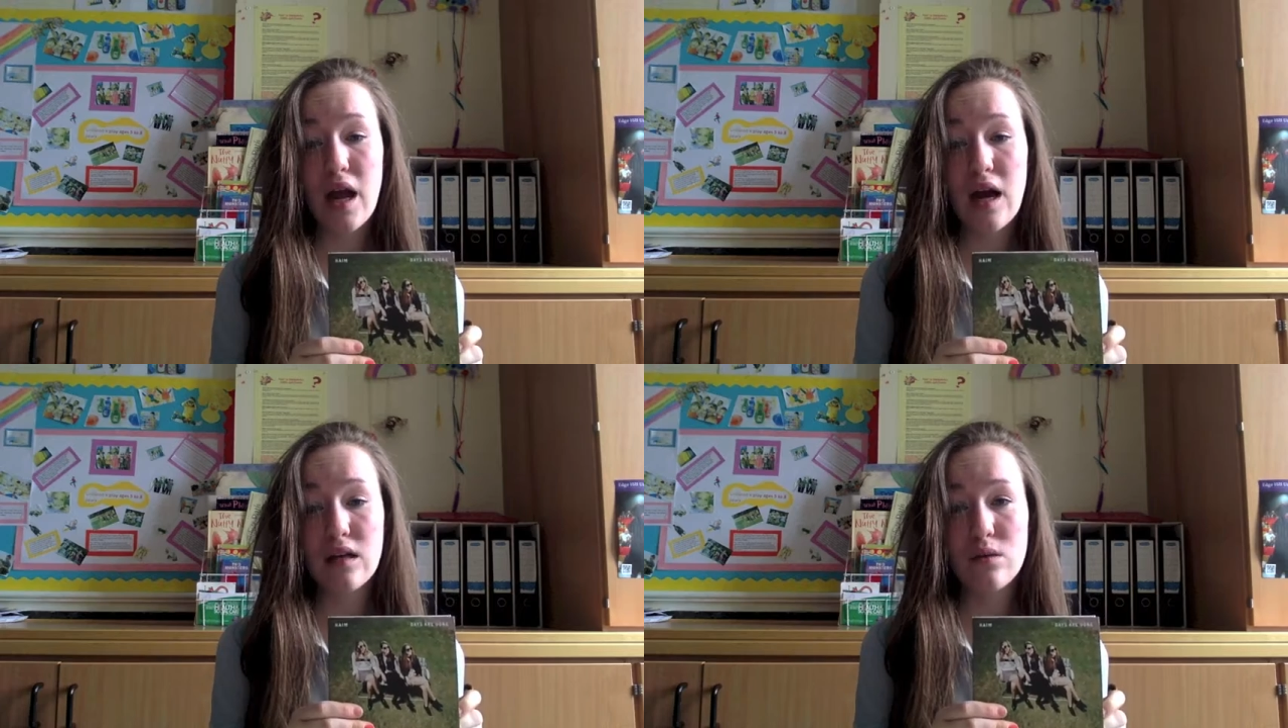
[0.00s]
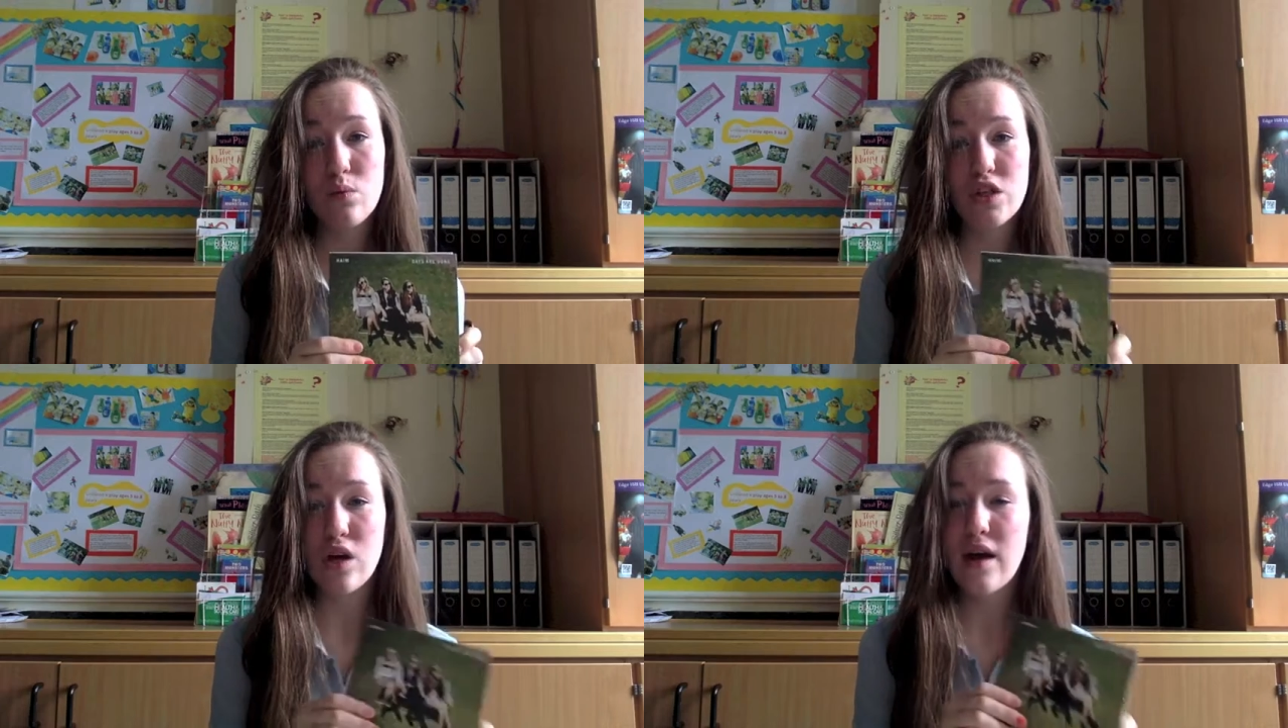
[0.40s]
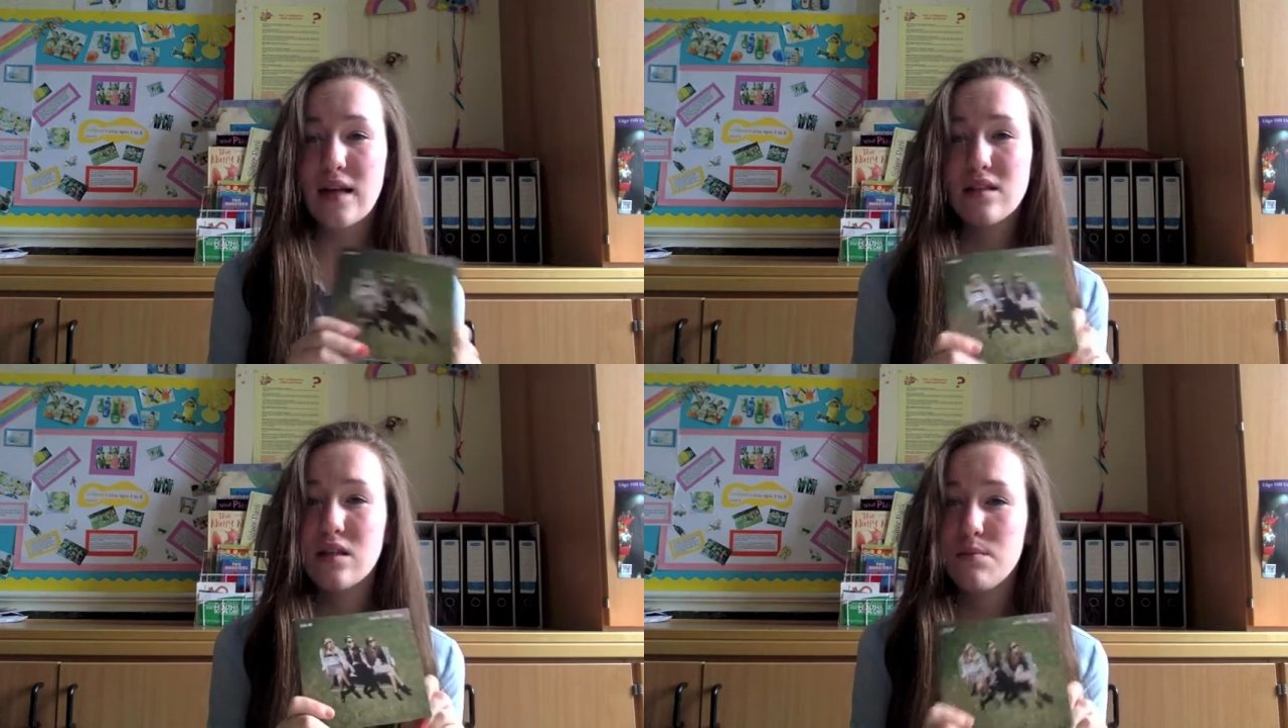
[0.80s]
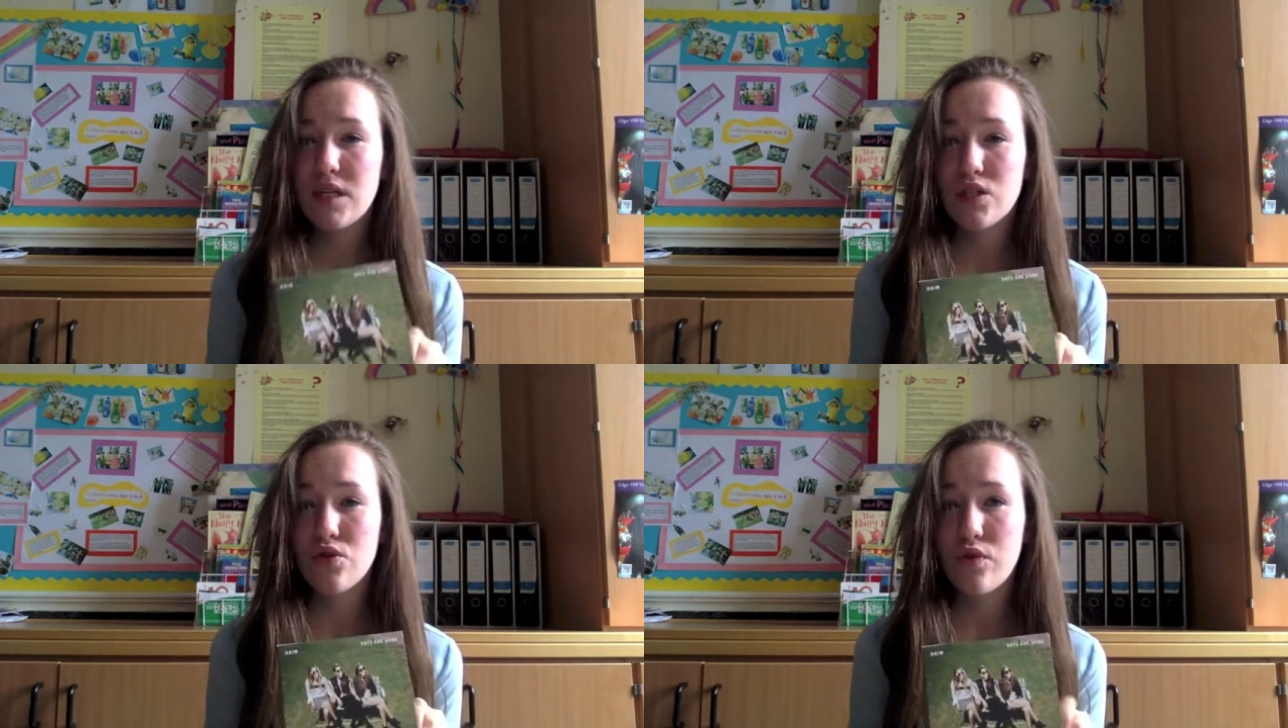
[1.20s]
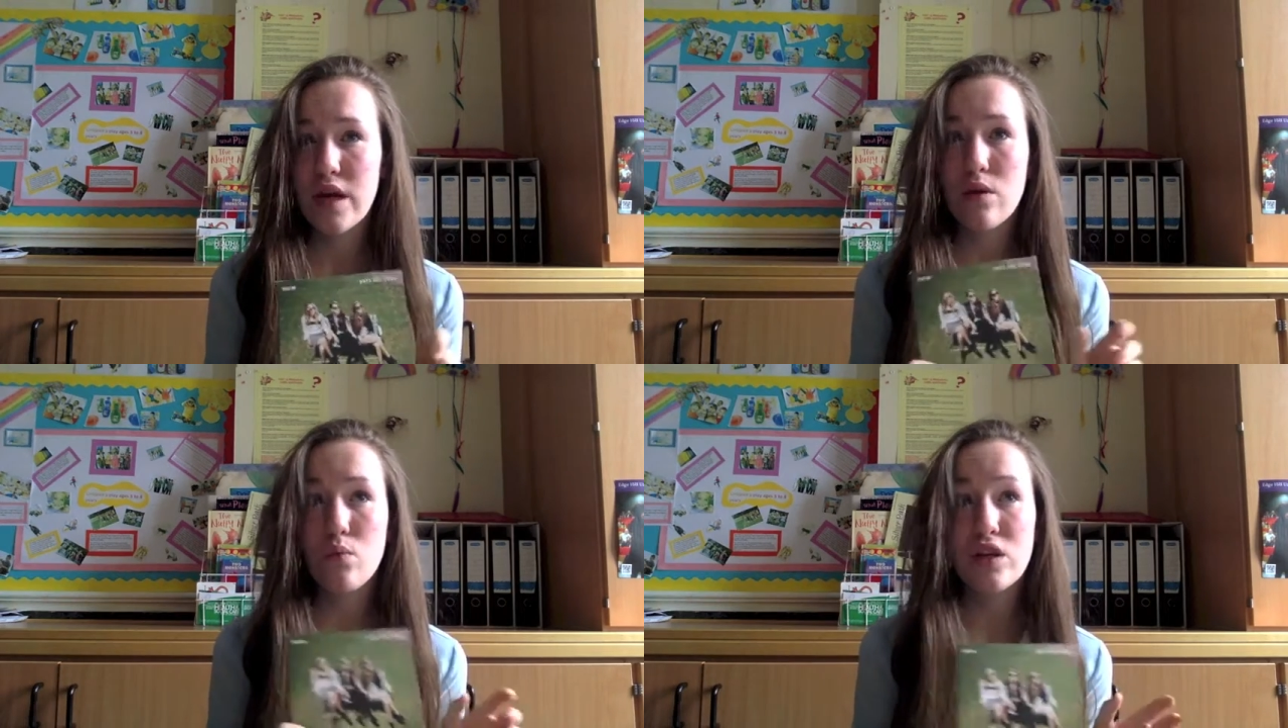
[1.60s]
and which kind of adds to the
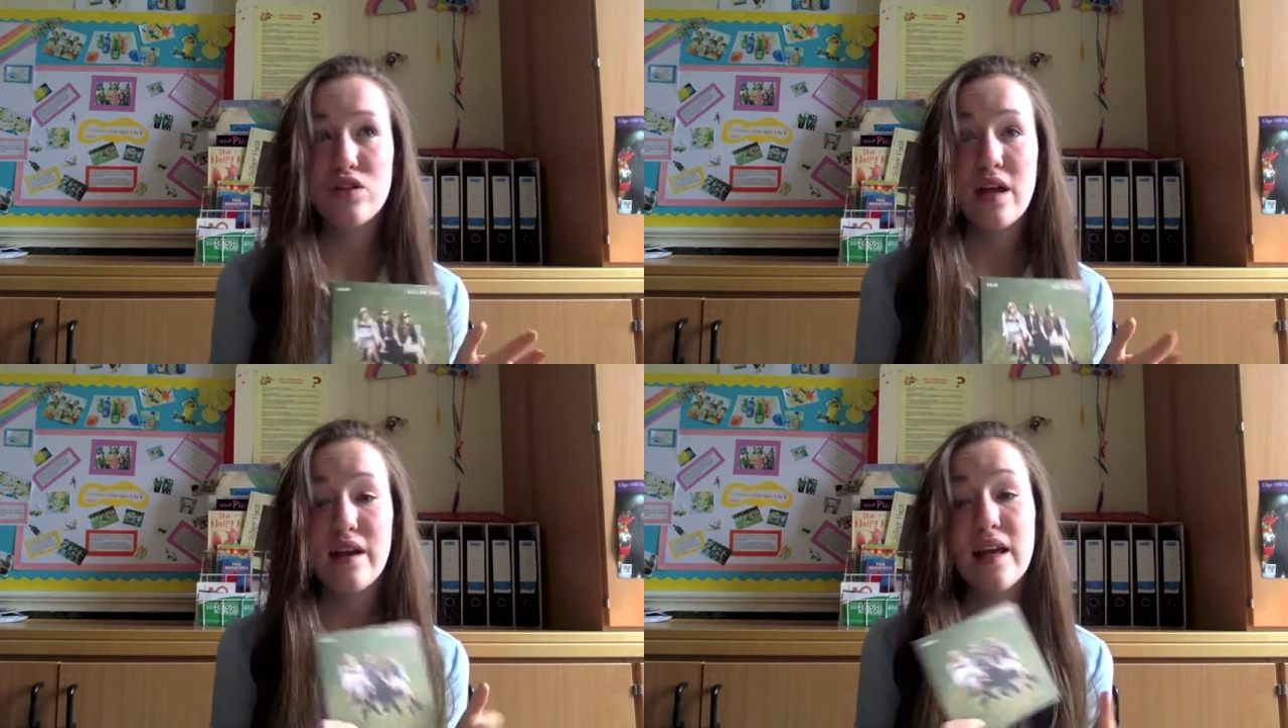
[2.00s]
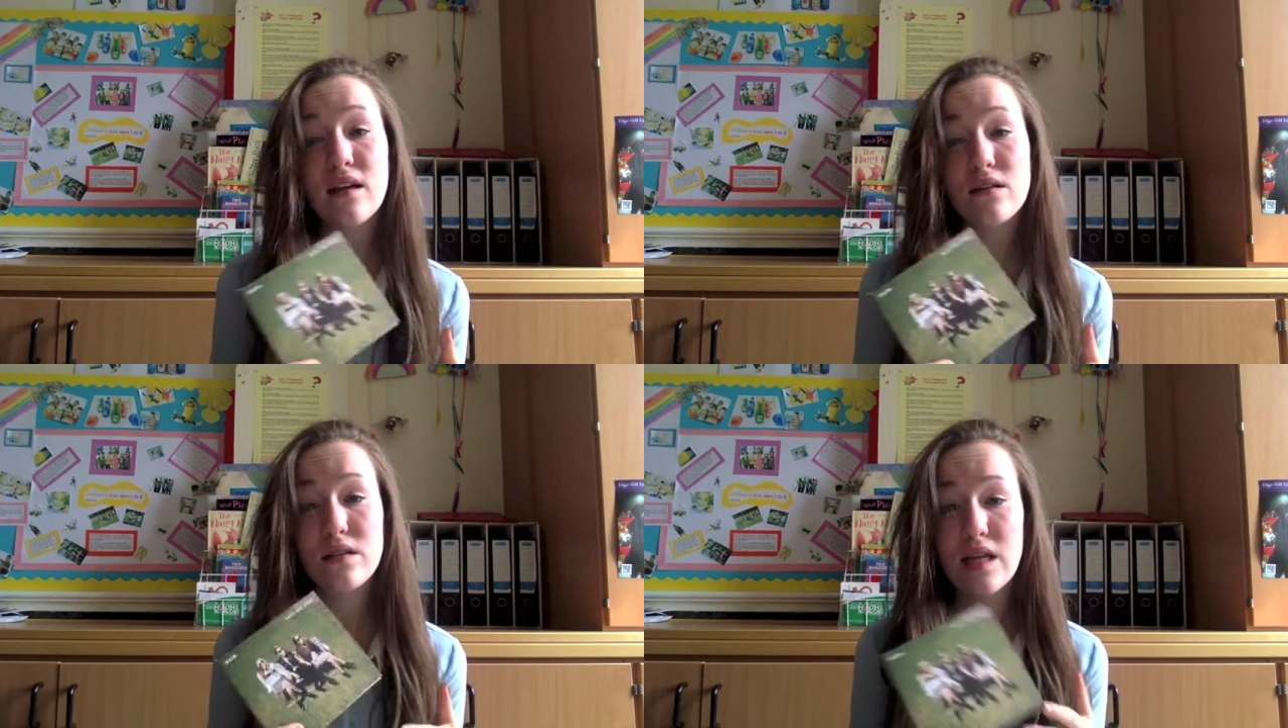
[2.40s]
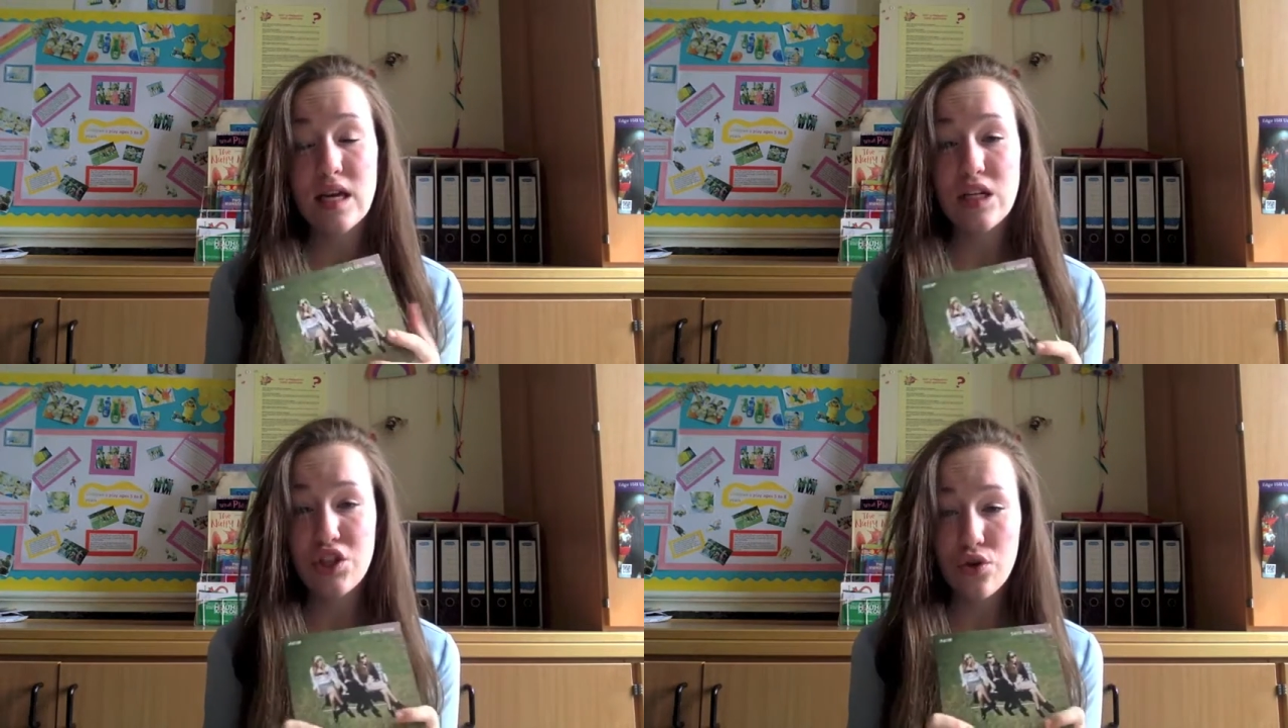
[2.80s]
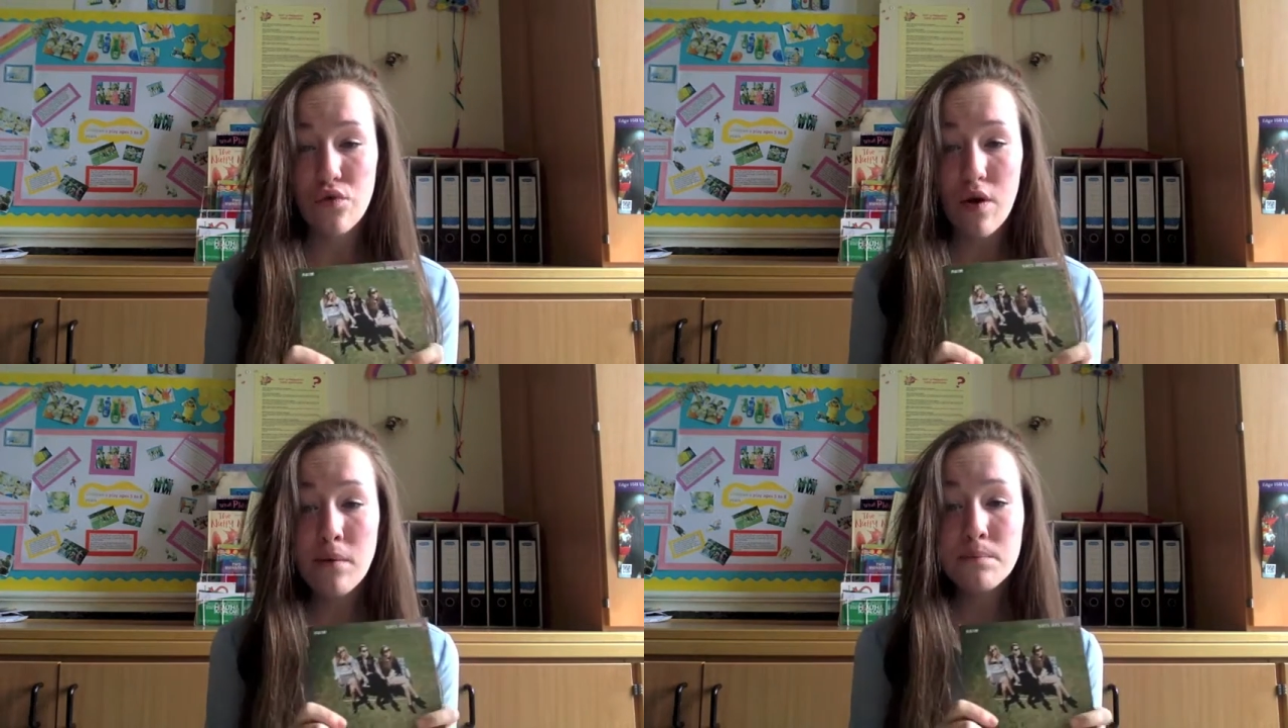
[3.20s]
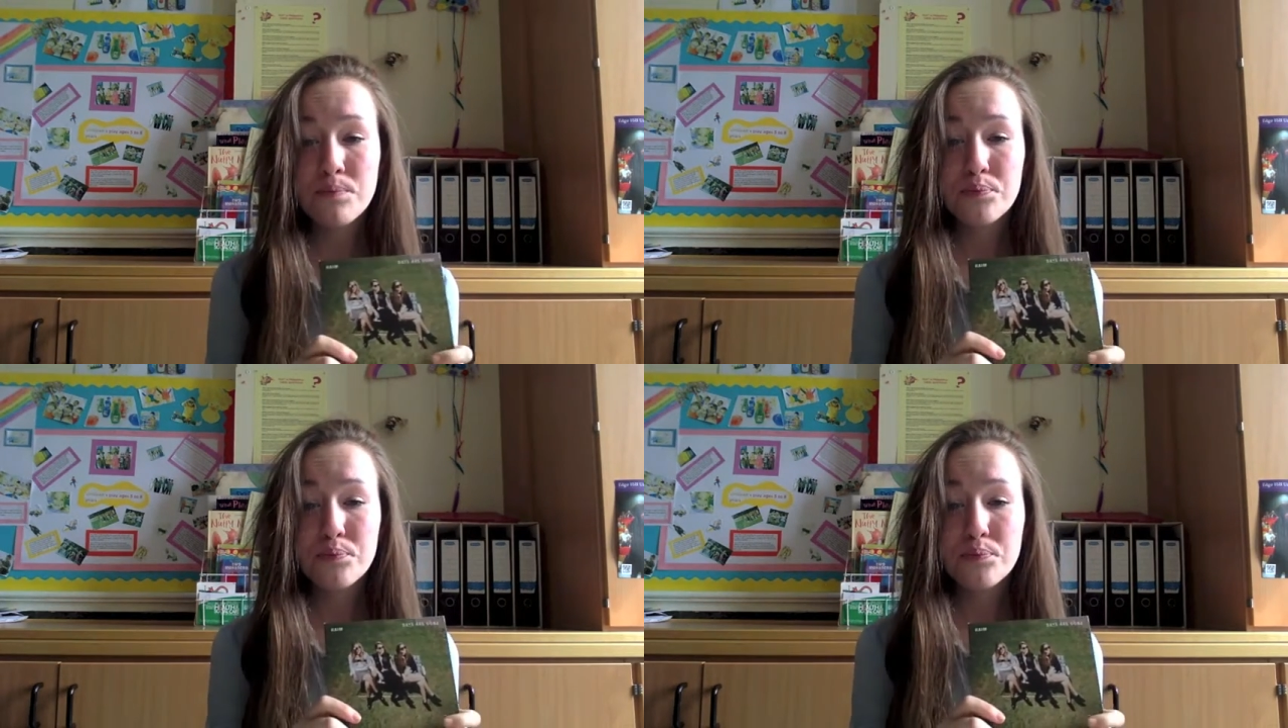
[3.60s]
mystery, which then links to the indie genre.